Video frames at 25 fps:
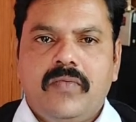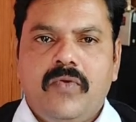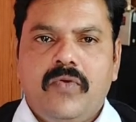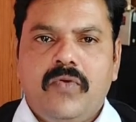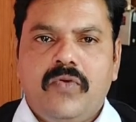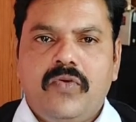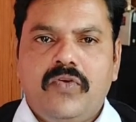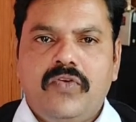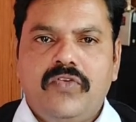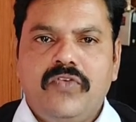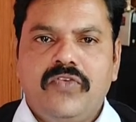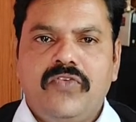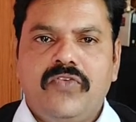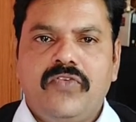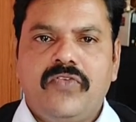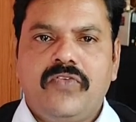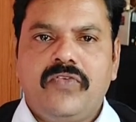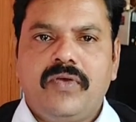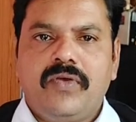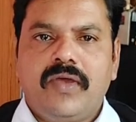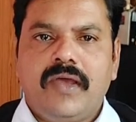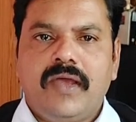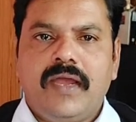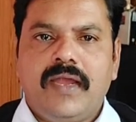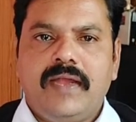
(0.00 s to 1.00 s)
photos
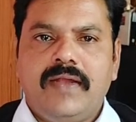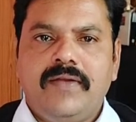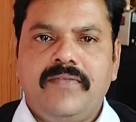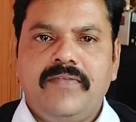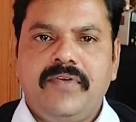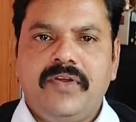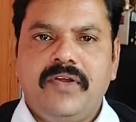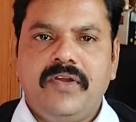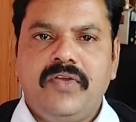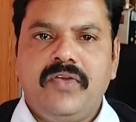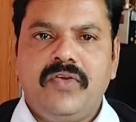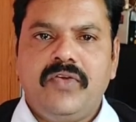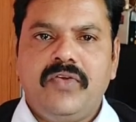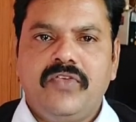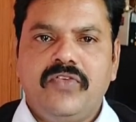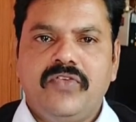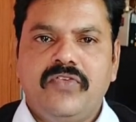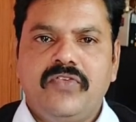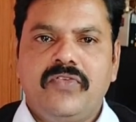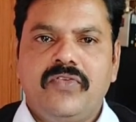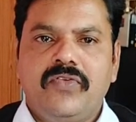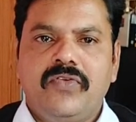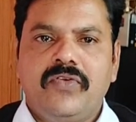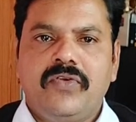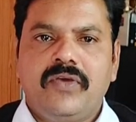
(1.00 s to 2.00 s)
and
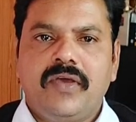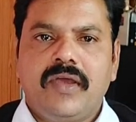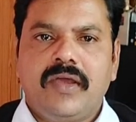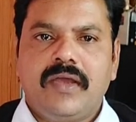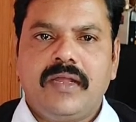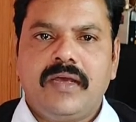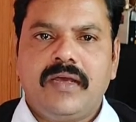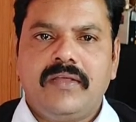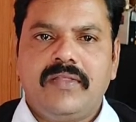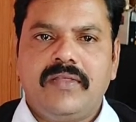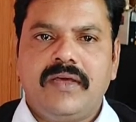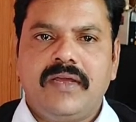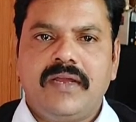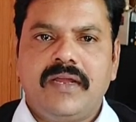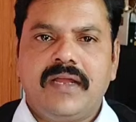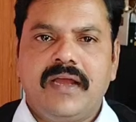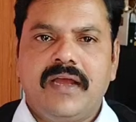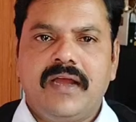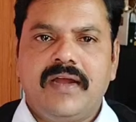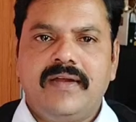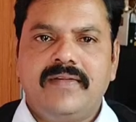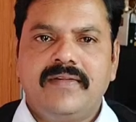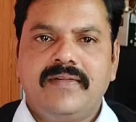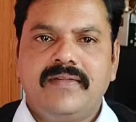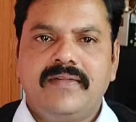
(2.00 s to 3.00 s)
videos and Aadhaar
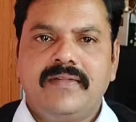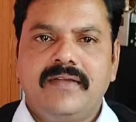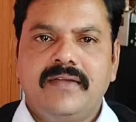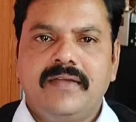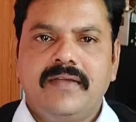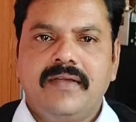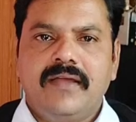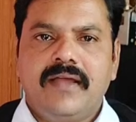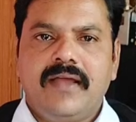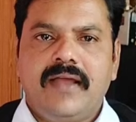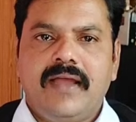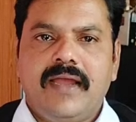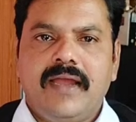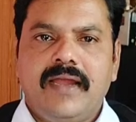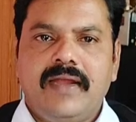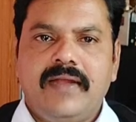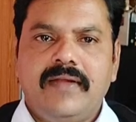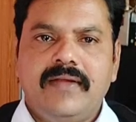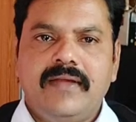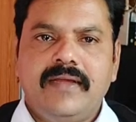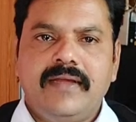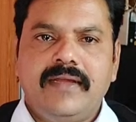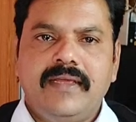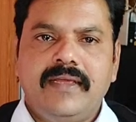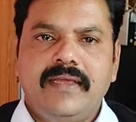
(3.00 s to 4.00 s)
cards and
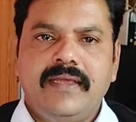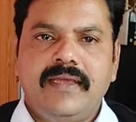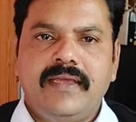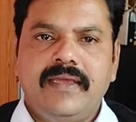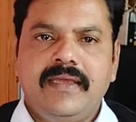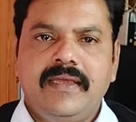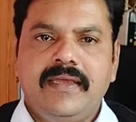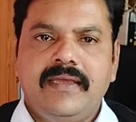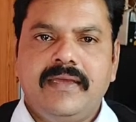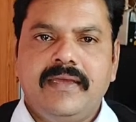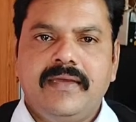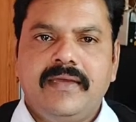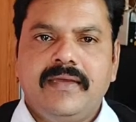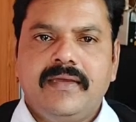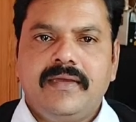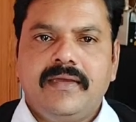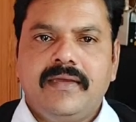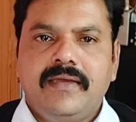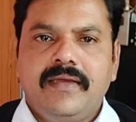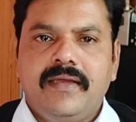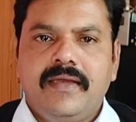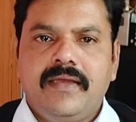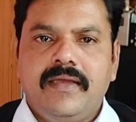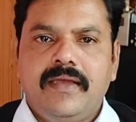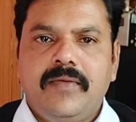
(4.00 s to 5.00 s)
any
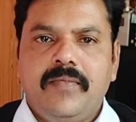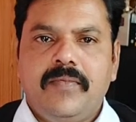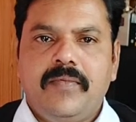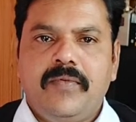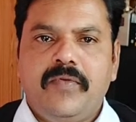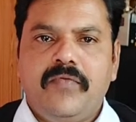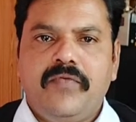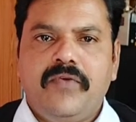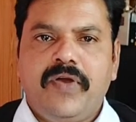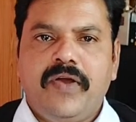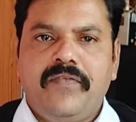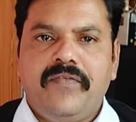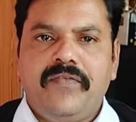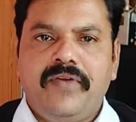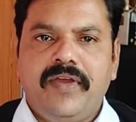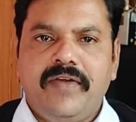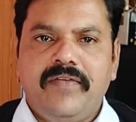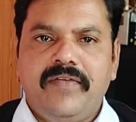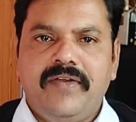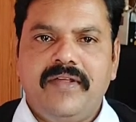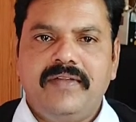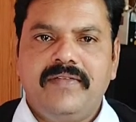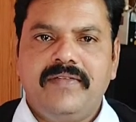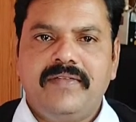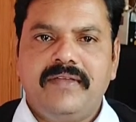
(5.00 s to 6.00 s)
proof of
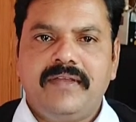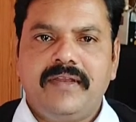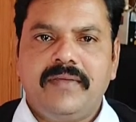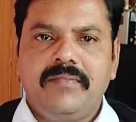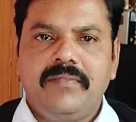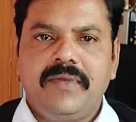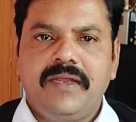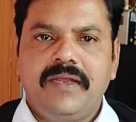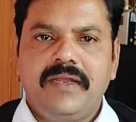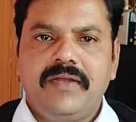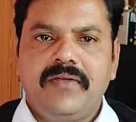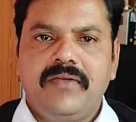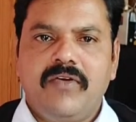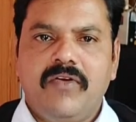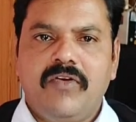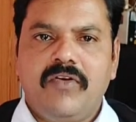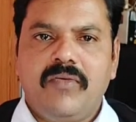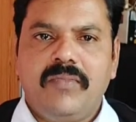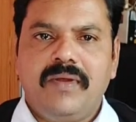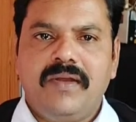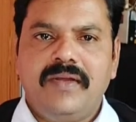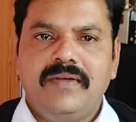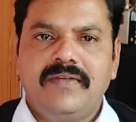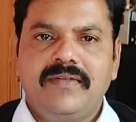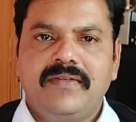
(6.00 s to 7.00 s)
evidence, remaining
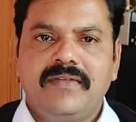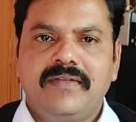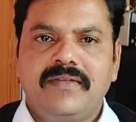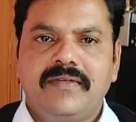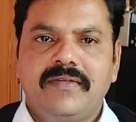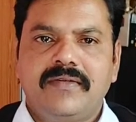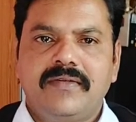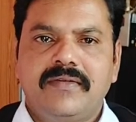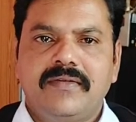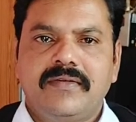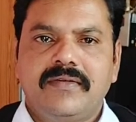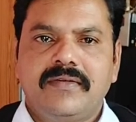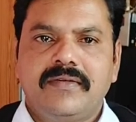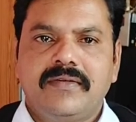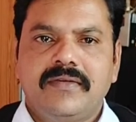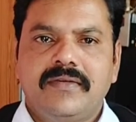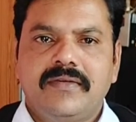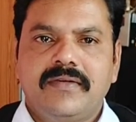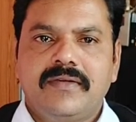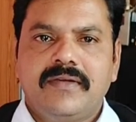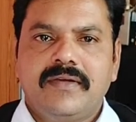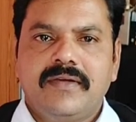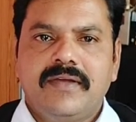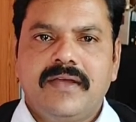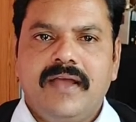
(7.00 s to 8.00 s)
documents,
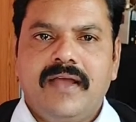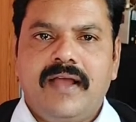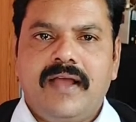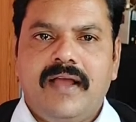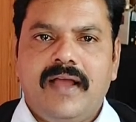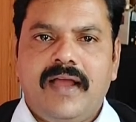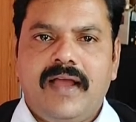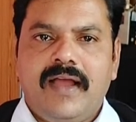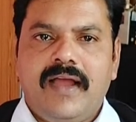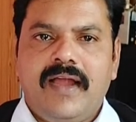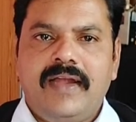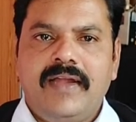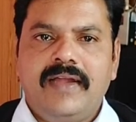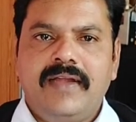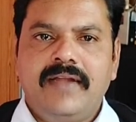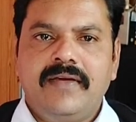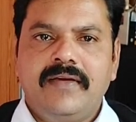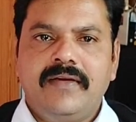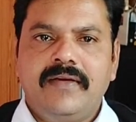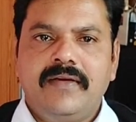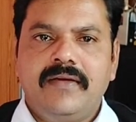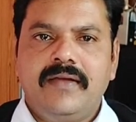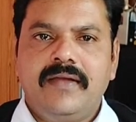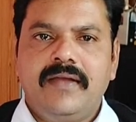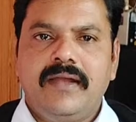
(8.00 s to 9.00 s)
and
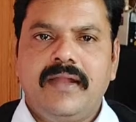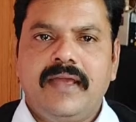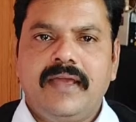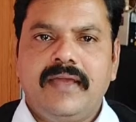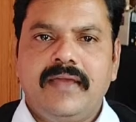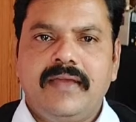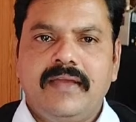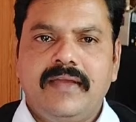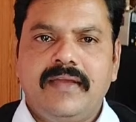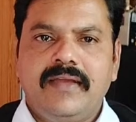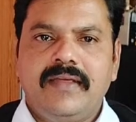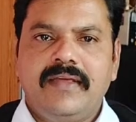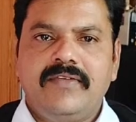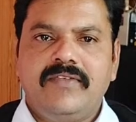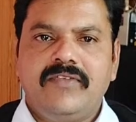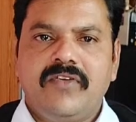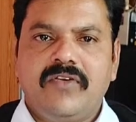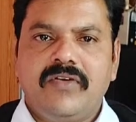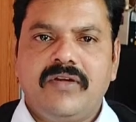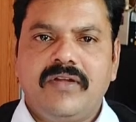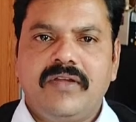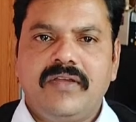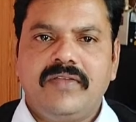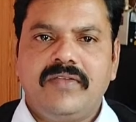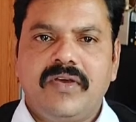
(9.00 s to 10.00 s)
like any
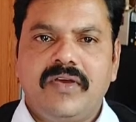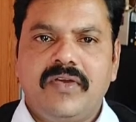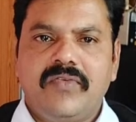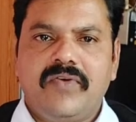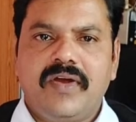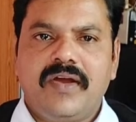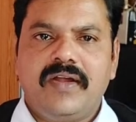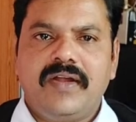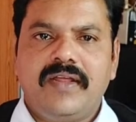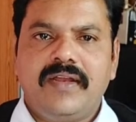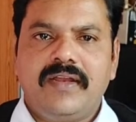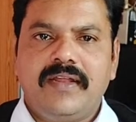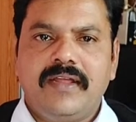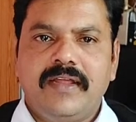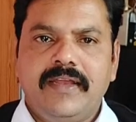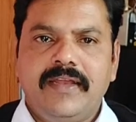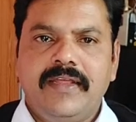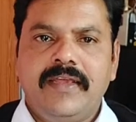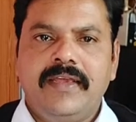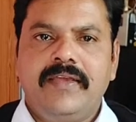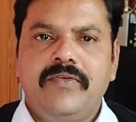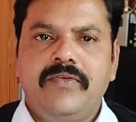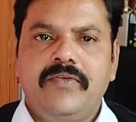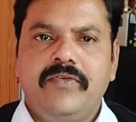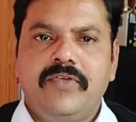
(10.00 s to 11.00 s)
chattings or what,
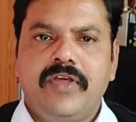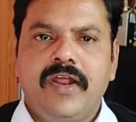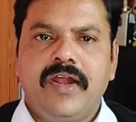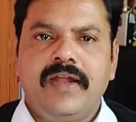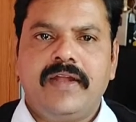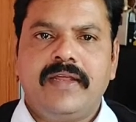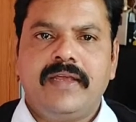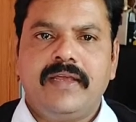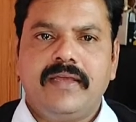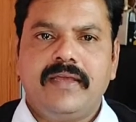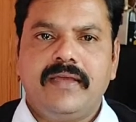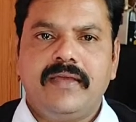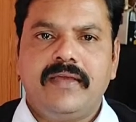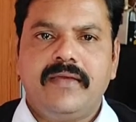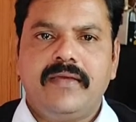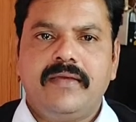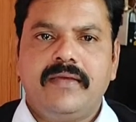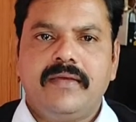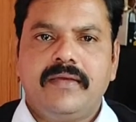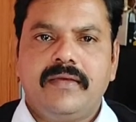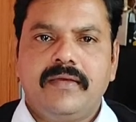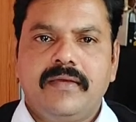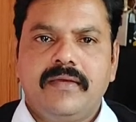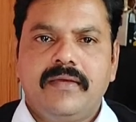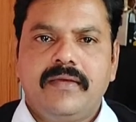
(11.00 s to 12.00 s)
any cruelty
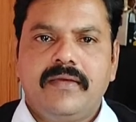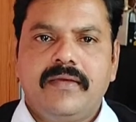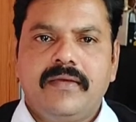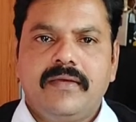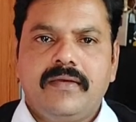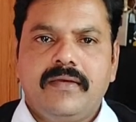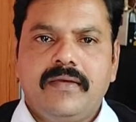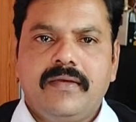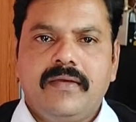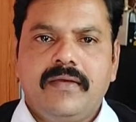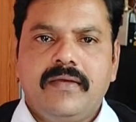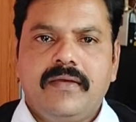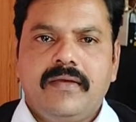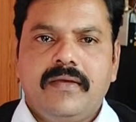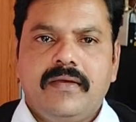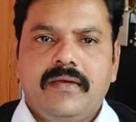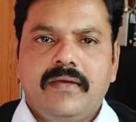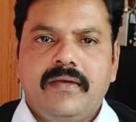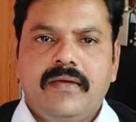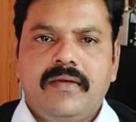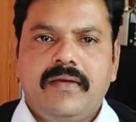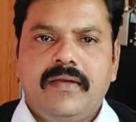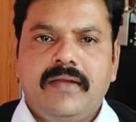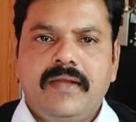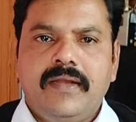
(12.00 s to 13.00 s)

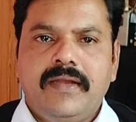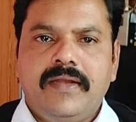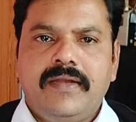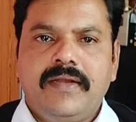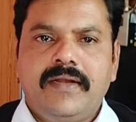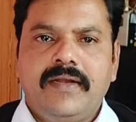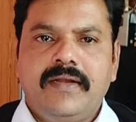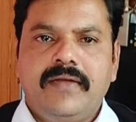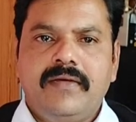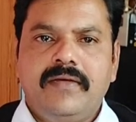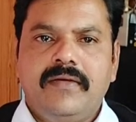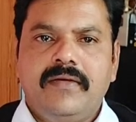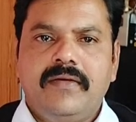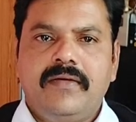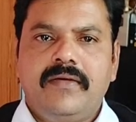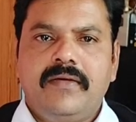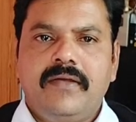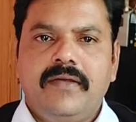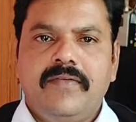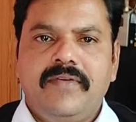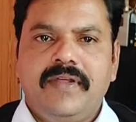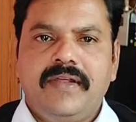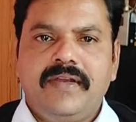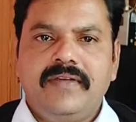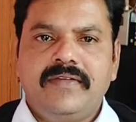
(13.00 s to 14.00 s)
related
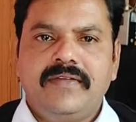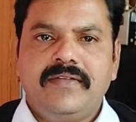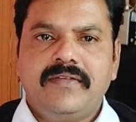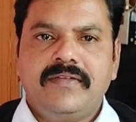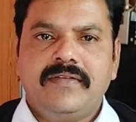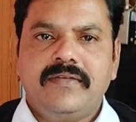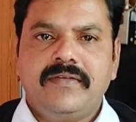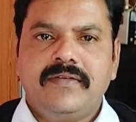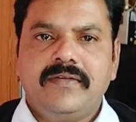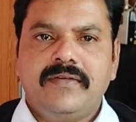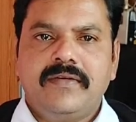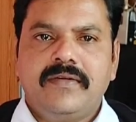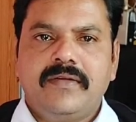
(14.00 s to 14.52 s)
evidence.